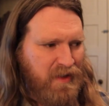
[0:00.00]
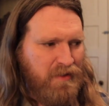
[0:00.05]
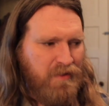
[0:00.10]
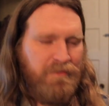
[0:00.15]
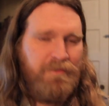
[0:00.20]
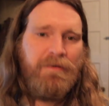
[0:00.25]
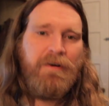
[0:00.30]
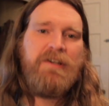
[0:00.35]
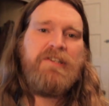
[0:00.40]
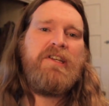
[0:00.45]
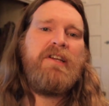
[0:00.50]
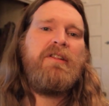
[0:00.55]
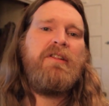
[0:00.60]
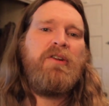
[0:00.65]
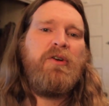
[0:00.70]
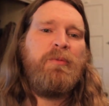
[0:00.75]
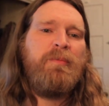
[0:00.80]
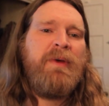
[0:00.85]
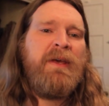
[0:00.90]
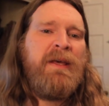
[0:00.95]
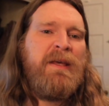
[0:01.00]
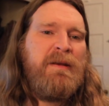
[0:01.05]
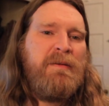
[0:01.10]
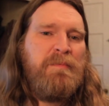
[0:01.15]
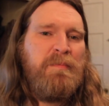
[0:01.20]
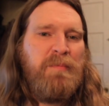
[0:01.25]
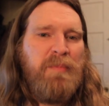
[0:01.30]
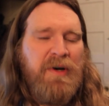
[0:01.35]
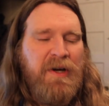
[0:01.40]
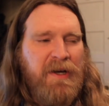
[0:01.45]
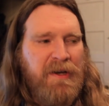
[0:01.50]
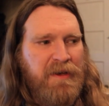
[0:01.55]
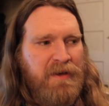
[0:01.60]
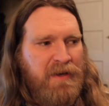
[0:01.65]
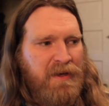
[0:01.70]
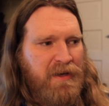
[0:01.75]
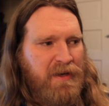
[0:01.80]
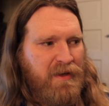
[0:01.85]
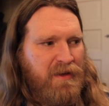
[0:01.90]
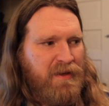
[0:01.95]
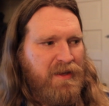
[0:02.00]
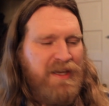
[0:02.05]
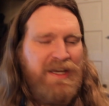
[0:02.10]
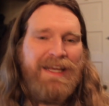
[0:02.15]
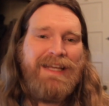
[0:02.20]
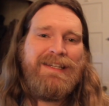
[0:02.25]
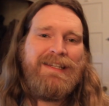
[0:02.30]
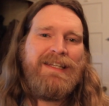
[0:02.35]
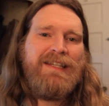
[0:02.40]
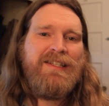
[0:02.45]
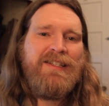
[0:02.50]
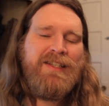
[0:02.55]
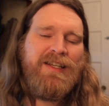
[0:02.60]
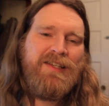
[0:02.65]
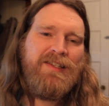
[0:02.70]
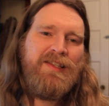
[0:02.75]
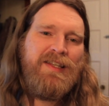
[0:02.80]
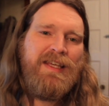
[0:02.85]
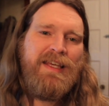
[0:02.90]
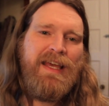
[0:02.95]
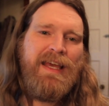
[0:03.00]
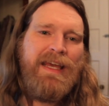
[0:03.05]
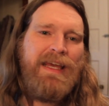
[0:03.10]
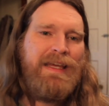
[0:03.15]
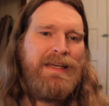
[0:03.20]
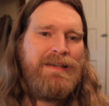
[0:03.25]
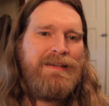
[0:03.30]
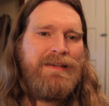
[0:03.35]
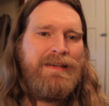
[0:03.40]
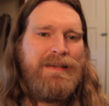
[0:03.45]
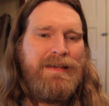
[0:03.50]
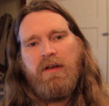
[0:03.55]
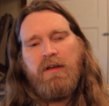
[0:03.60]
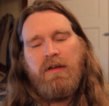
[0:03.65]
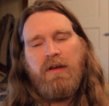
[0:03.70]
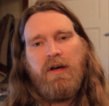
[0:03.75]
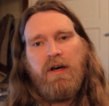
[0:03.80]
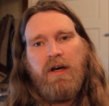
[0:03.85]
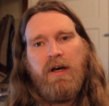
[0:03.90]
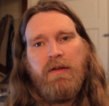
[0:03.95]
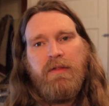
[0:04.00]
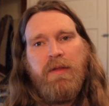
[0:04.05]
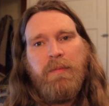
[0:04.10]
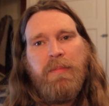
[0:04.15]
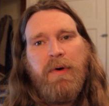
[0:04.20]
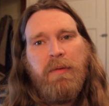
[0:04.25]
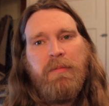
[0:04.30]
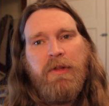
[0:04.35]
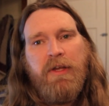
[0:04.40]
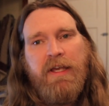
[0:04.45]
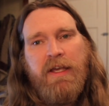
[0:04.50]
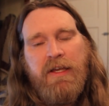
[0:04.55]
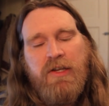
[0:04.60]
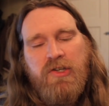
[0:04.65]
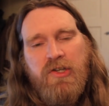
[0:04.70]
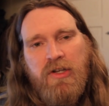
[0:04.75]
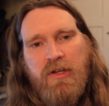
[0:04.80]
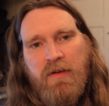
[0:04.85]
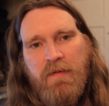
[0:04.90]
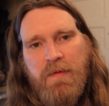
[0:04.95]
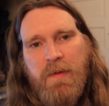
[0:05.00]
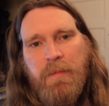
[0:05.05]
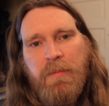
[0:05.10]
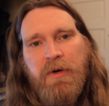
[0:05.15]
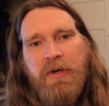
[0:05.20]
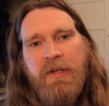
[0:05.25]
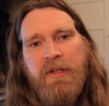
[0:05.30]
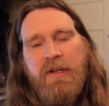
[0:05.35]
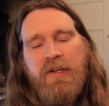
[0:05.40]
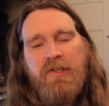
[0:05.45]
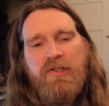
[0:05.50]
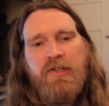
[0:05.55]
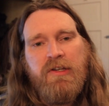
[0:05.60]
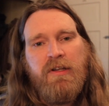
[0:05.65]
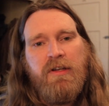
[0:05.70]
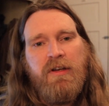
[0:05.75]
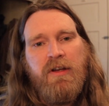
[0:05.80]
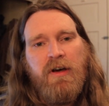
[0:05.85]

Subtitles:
I'm fudging a little bit, but in 1868, the publication of the book edition